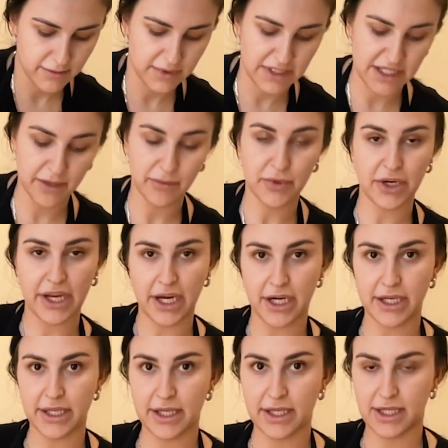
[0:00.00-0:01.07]
Keep your
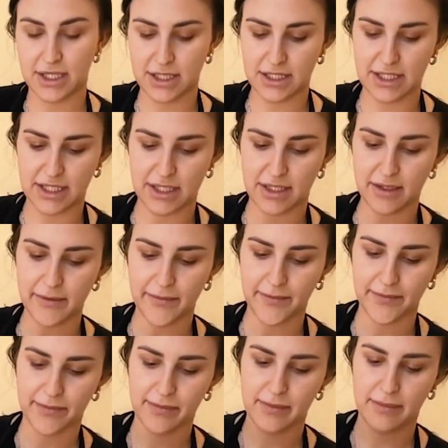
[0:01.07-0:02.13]
area clean.
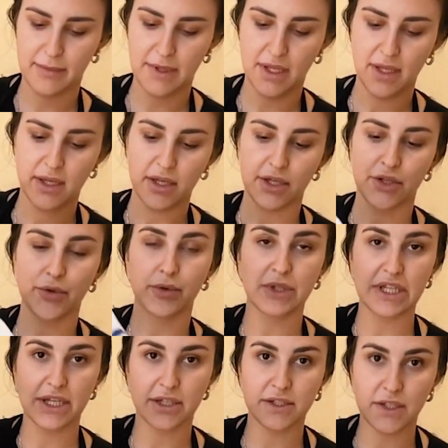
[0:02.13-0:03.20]
You will
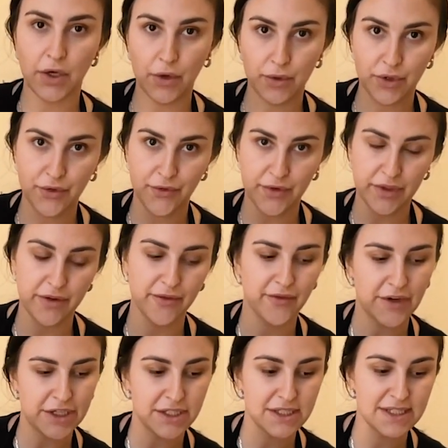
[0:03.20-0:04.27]
need a toner for the
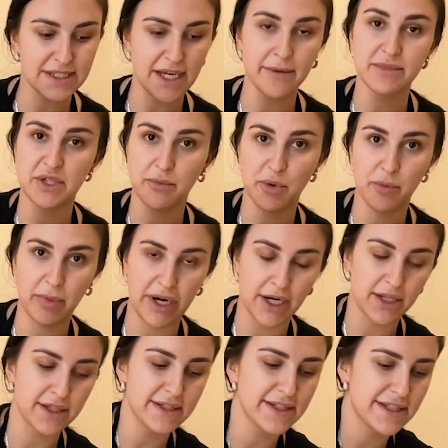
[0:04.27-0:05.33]
first step to
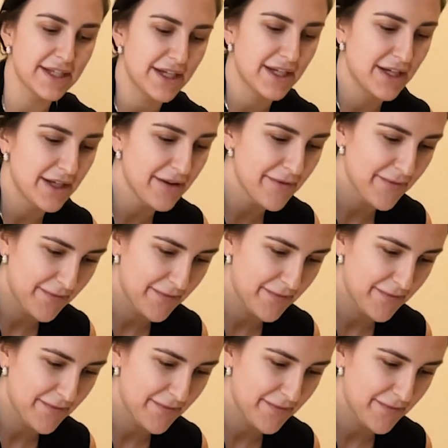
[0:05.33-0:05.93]
prepare the skin.